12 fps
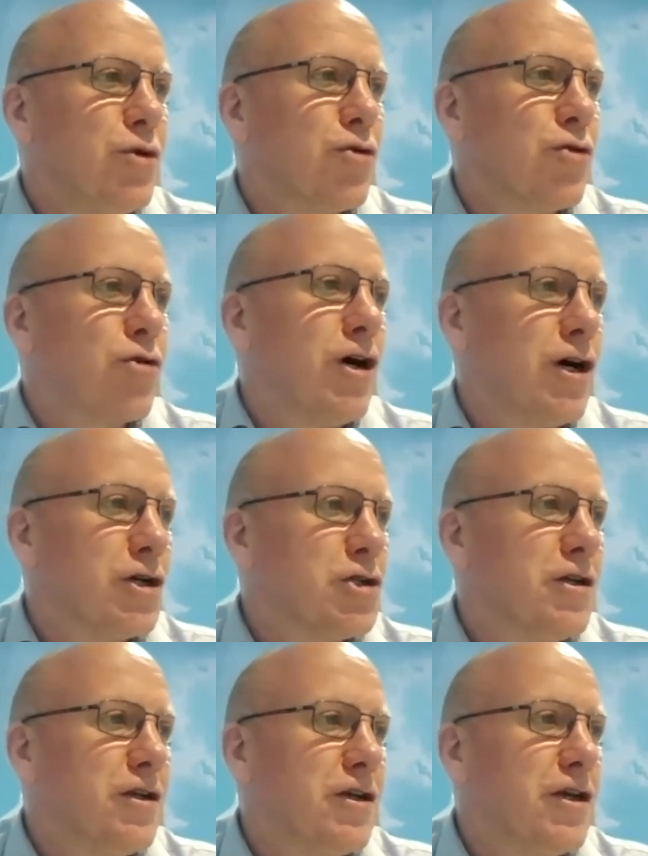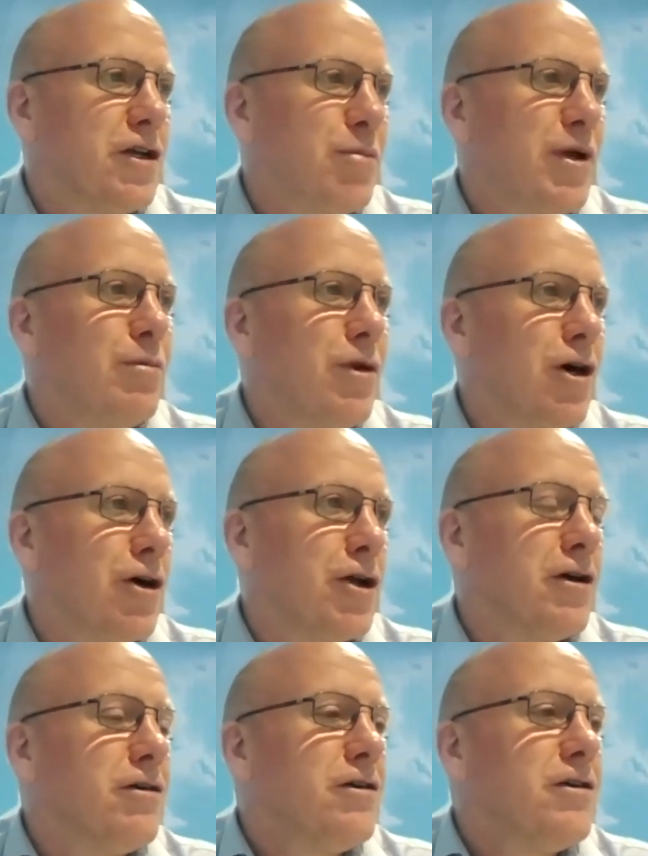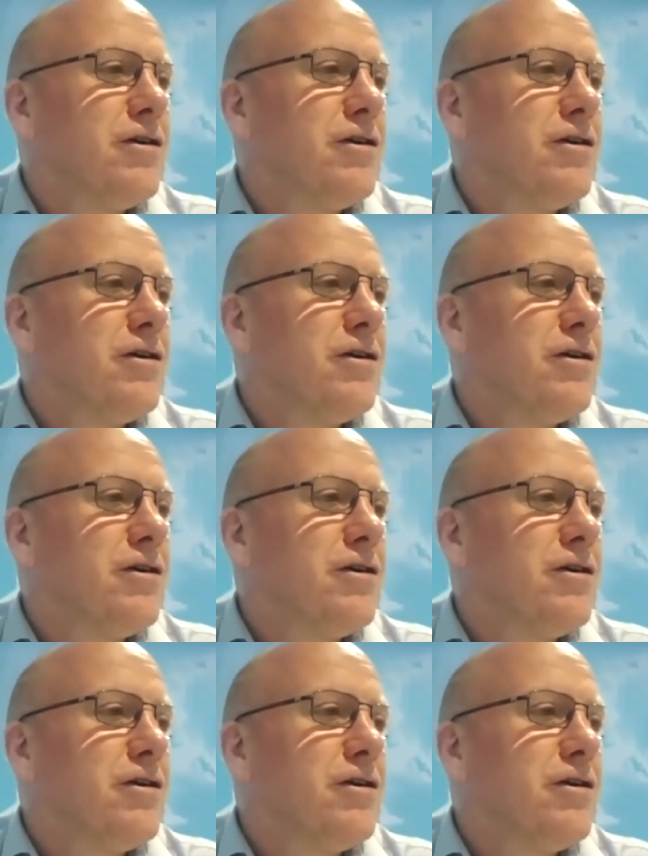your grass in in a bin liner